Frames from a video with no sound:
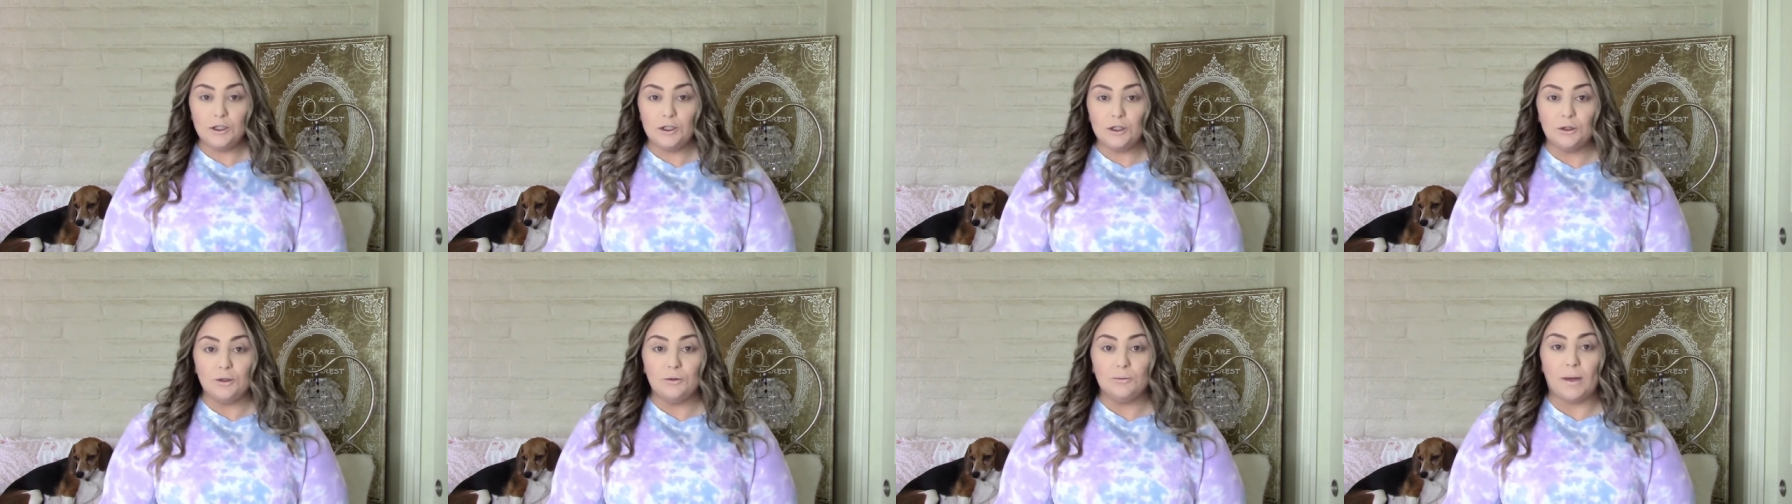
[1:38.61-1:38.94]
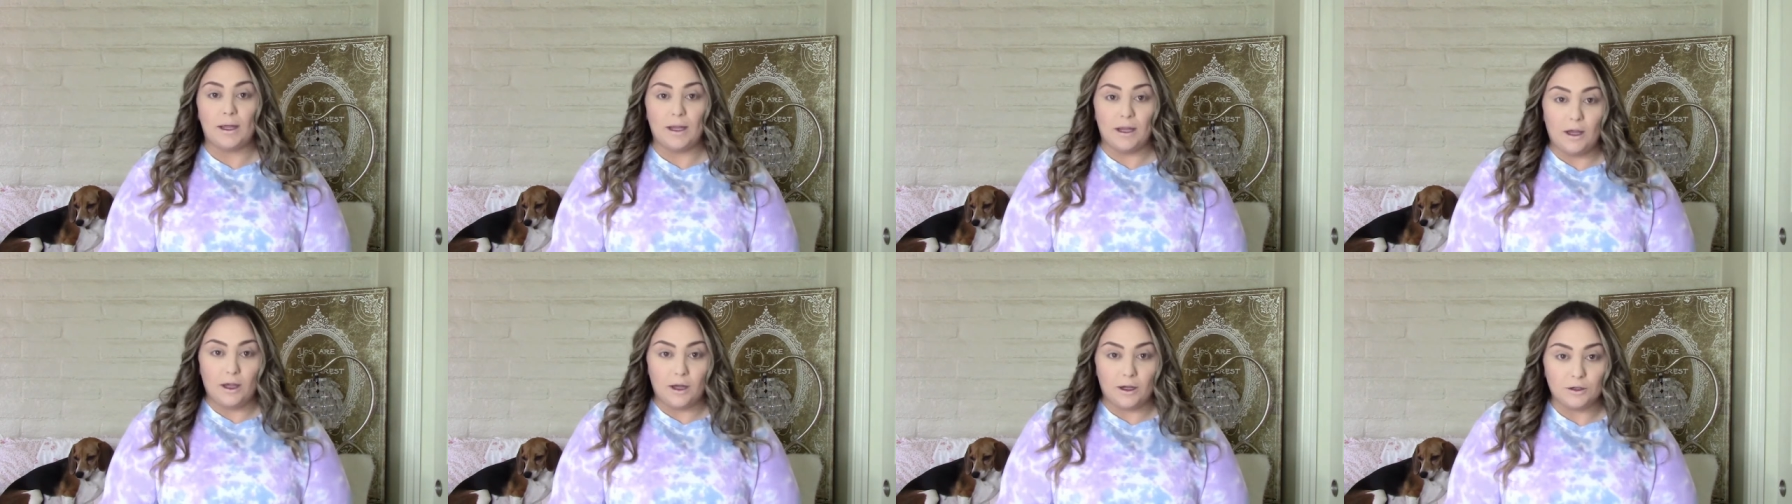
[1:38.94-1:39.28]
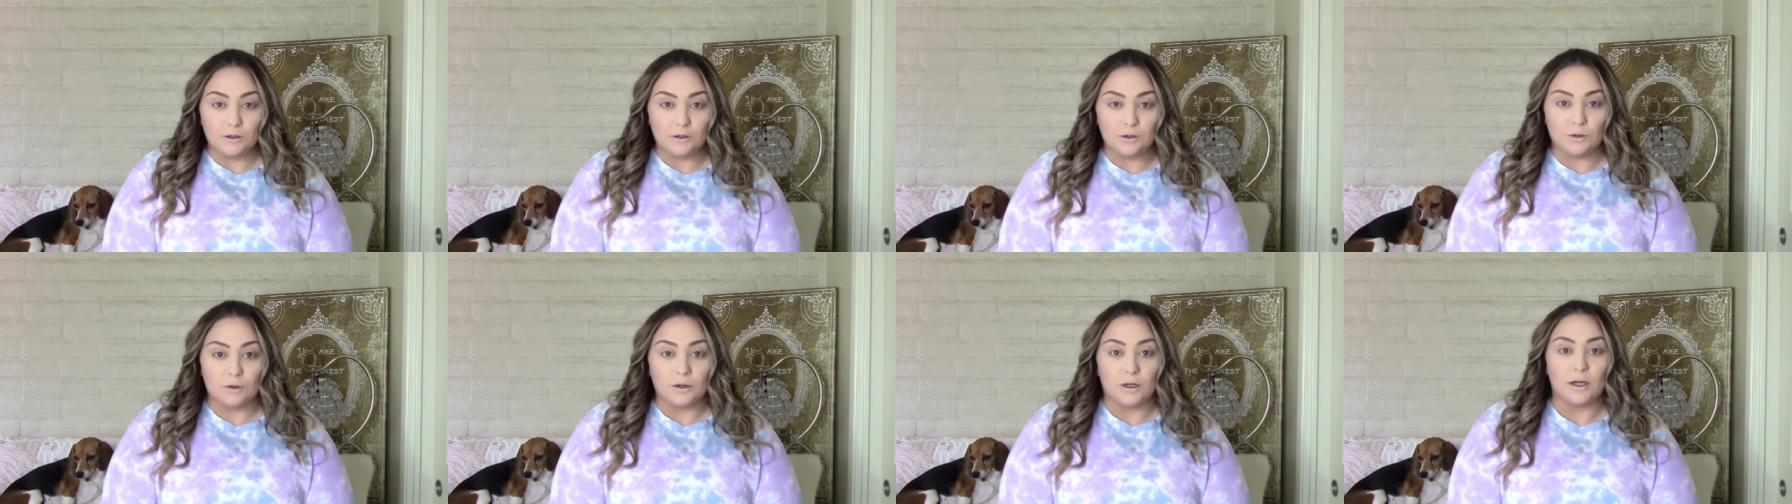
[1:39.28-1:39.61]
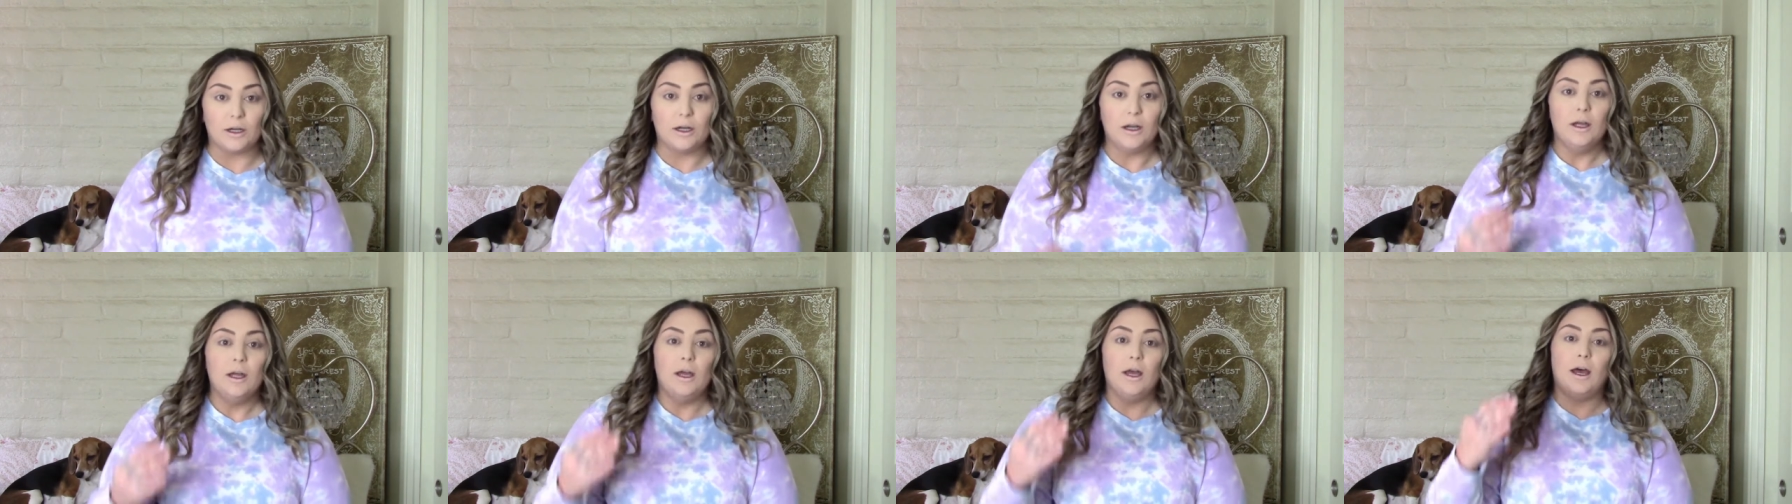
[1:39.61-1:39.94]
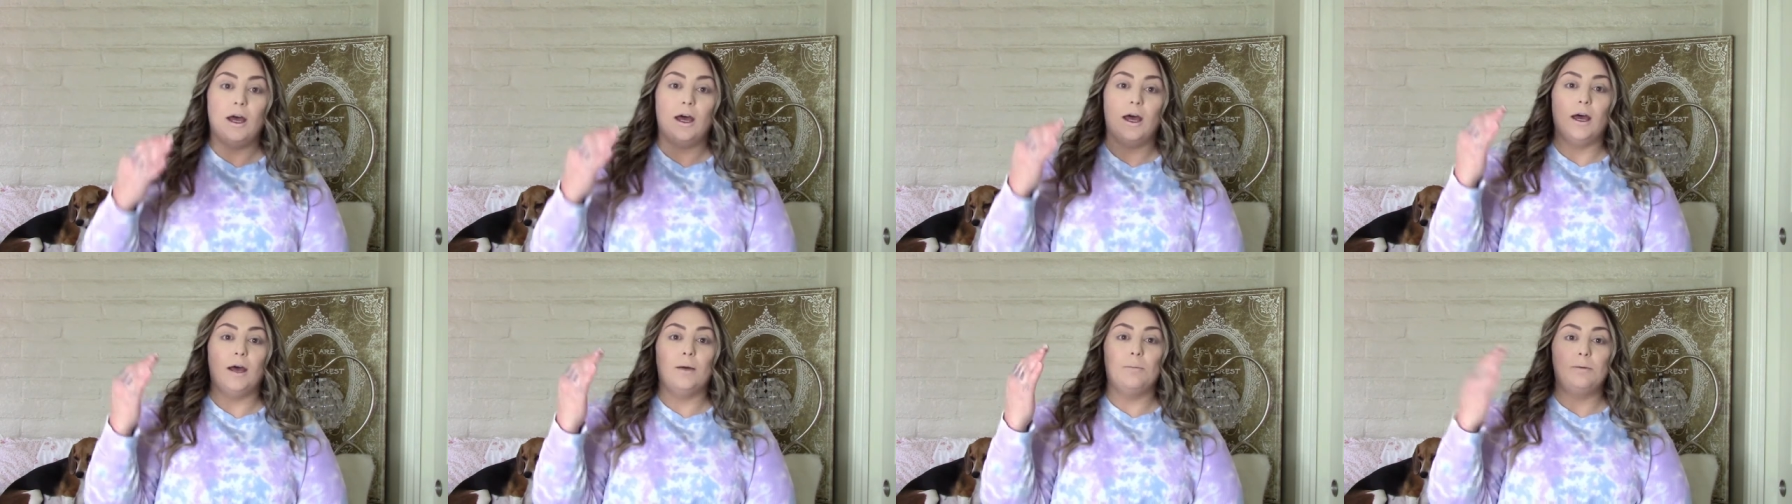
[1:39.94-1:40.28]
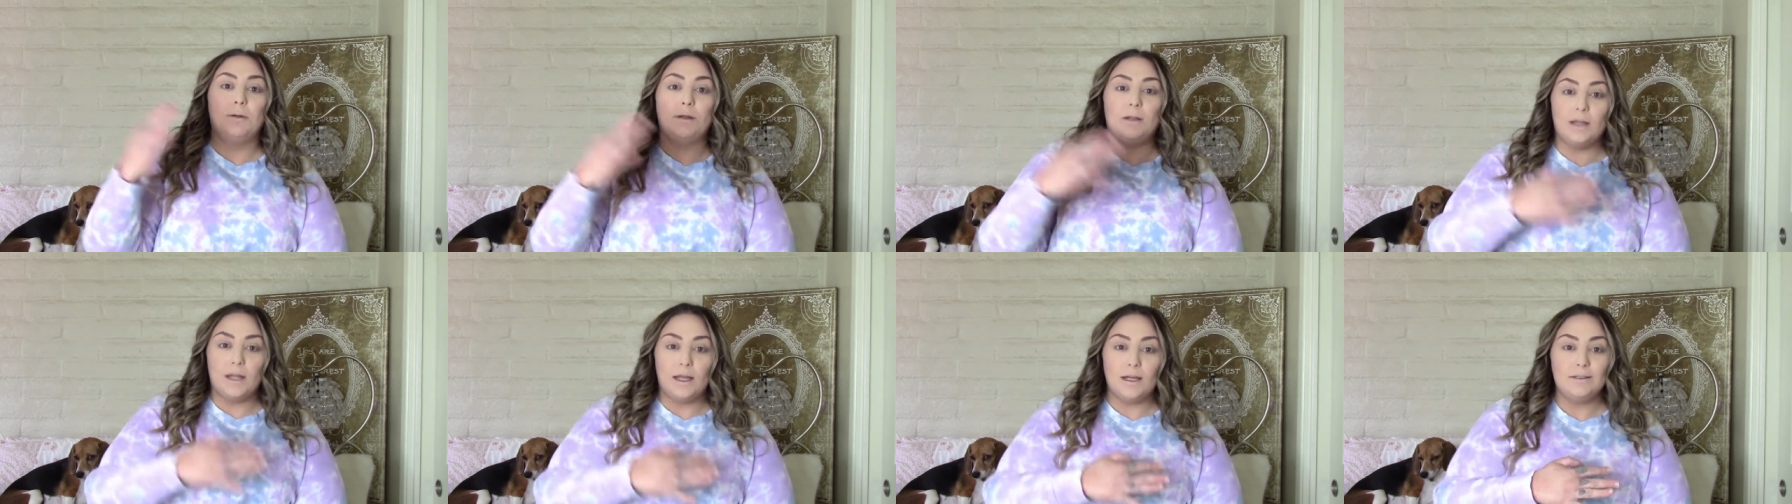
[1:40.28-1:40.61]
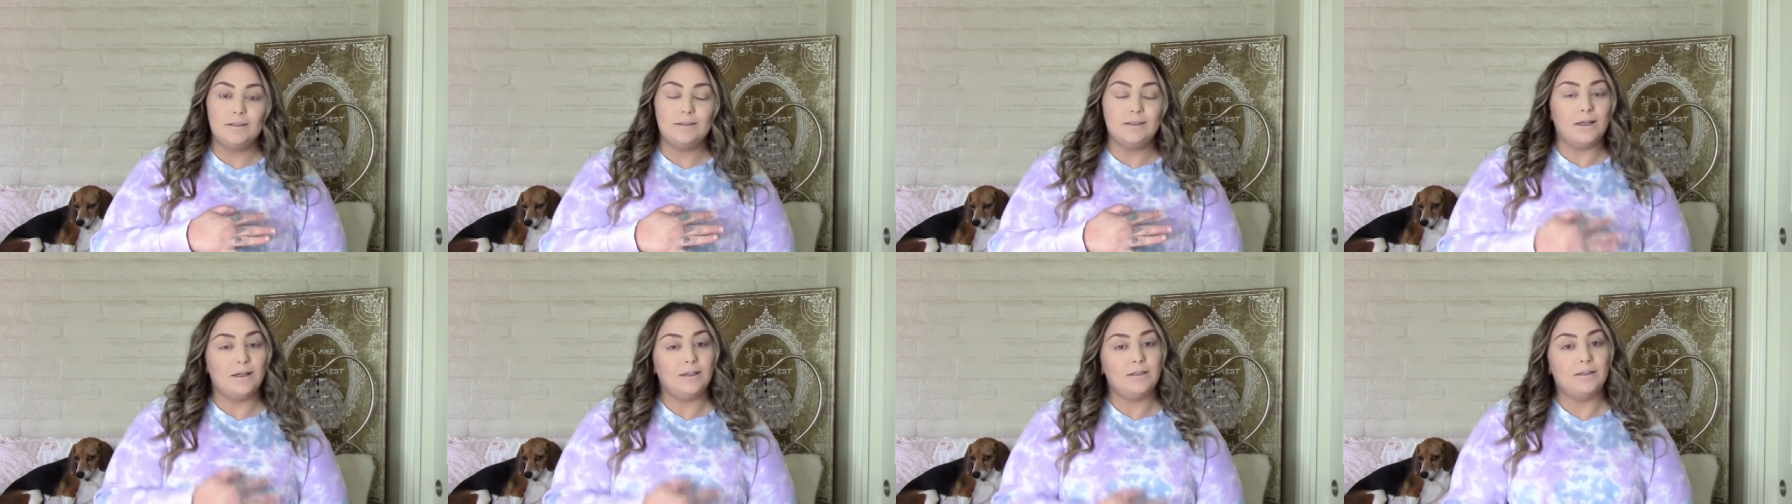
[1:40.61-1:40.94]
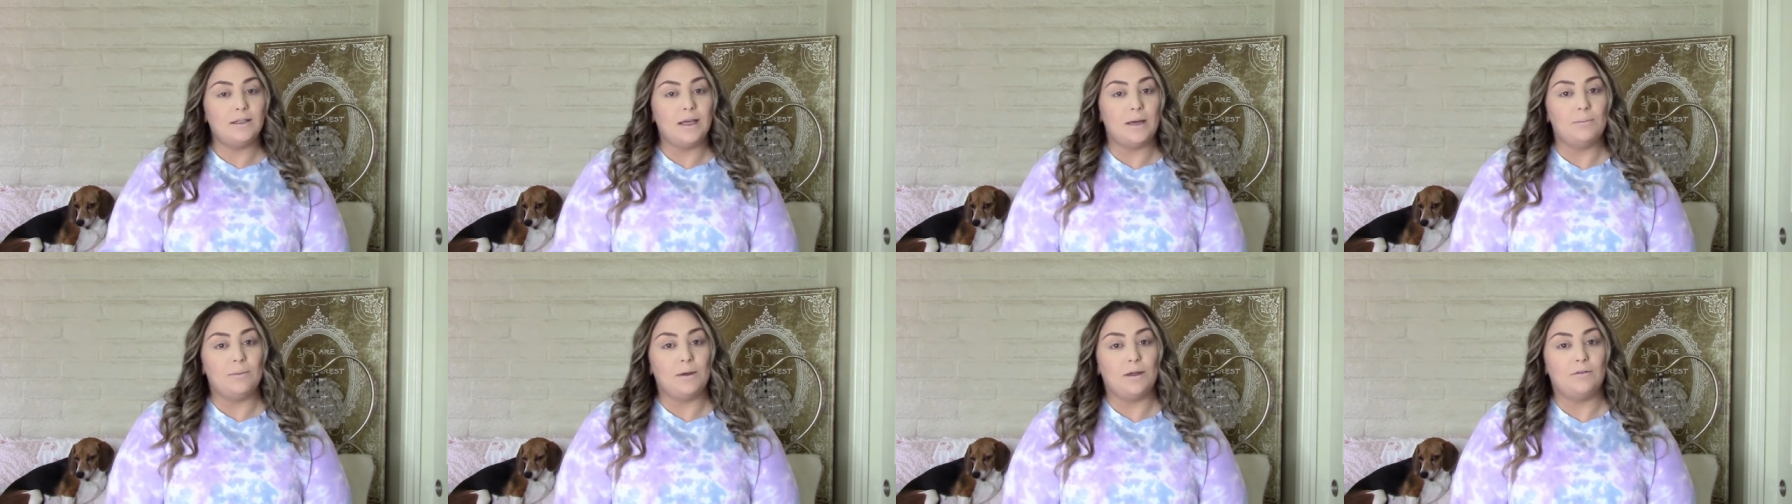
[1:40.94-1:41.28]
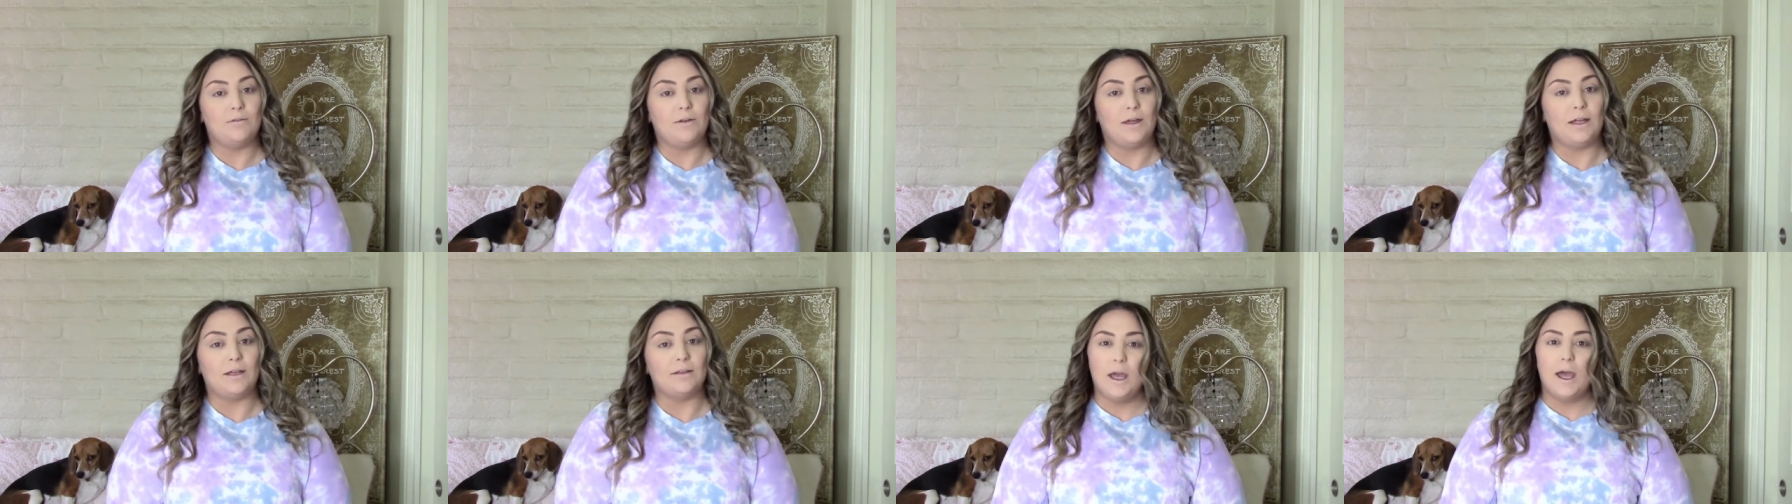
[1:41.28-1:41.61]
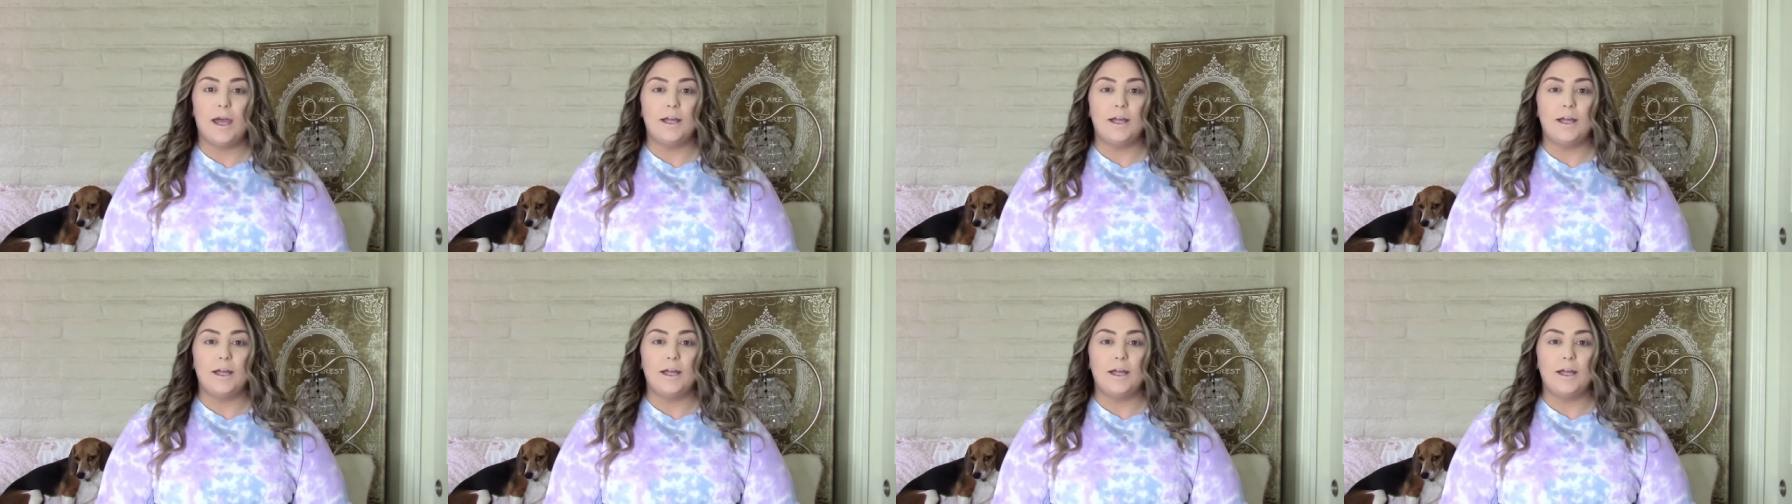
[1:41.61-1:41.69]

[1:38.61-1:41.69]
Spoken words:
do my contour, plus I set my face.